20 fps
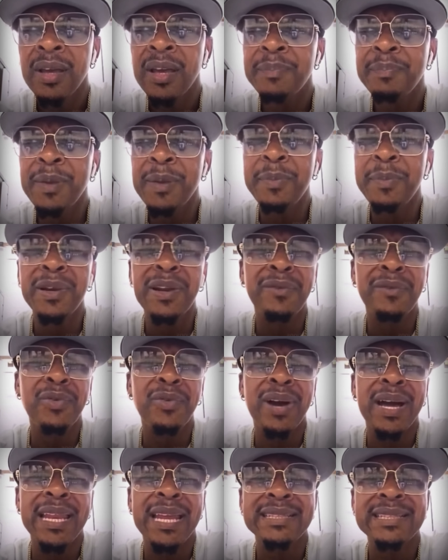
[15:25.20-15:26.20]
People don't go
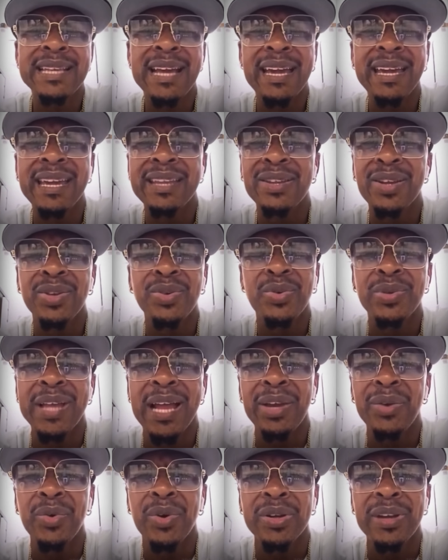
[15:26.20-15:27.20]
and say, I get a youth
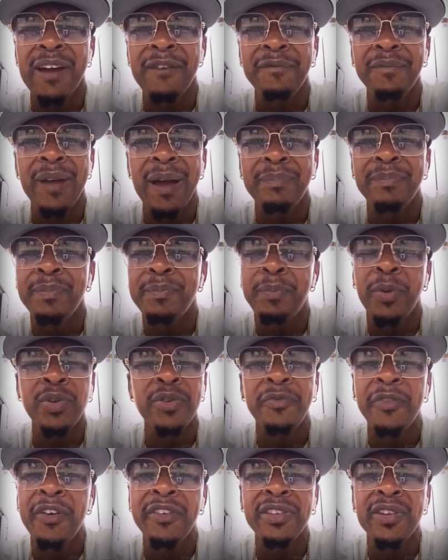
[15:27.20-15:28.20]
alone.
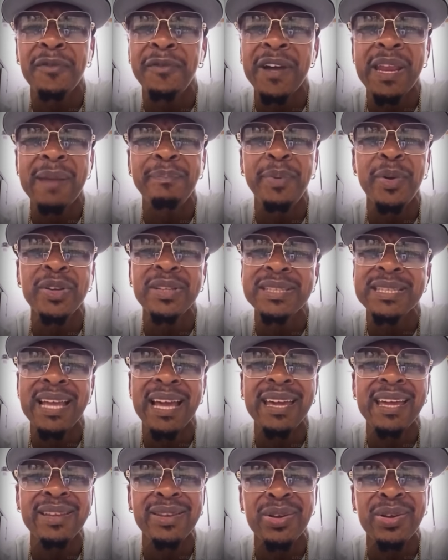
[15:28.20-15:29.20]
No for them police,
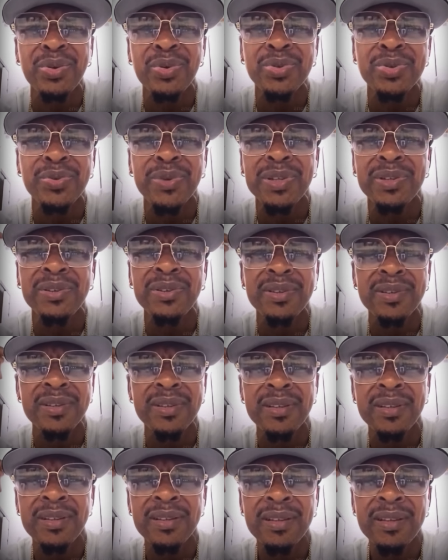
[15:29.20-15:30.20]
they get a youth too, you know.
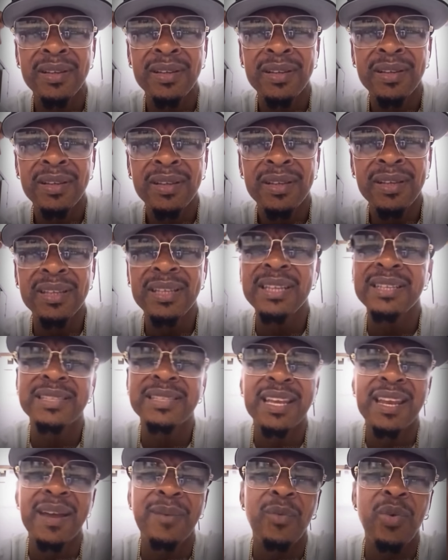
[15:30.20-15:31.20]
You think
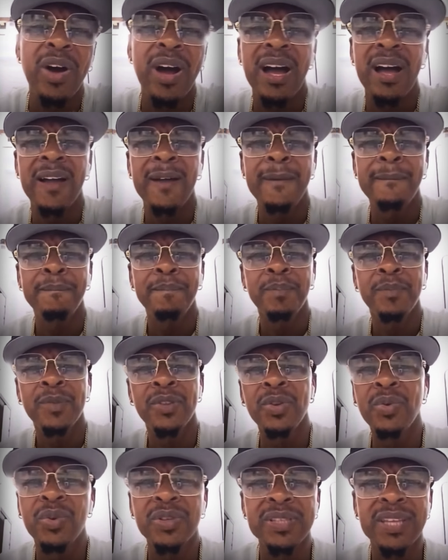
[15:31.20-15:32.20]
say them want,
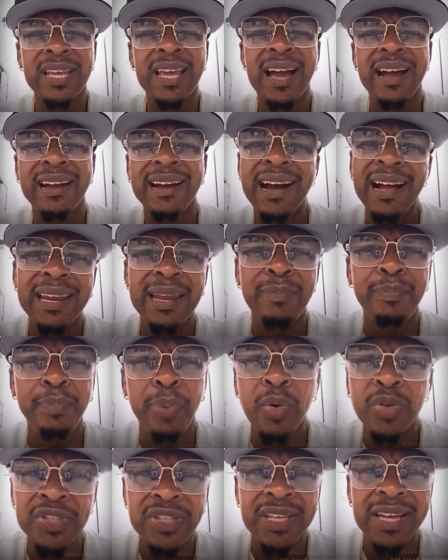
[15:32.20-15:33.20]
no say you call them
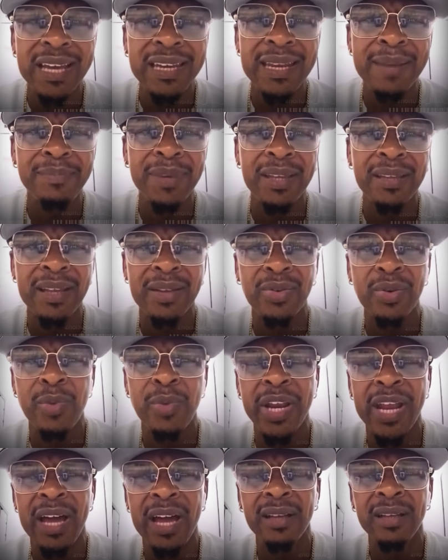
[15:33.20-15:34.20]
pussy and them thing there too,
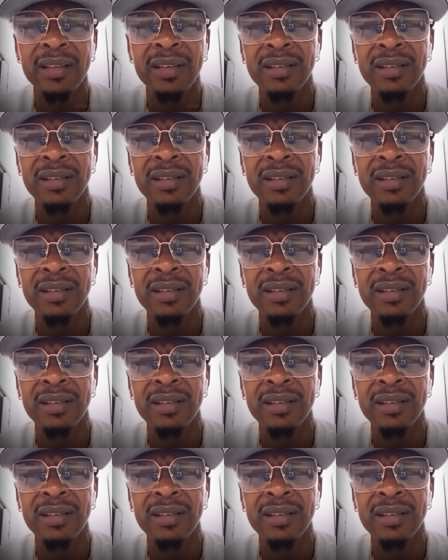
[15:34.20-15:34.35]
brother.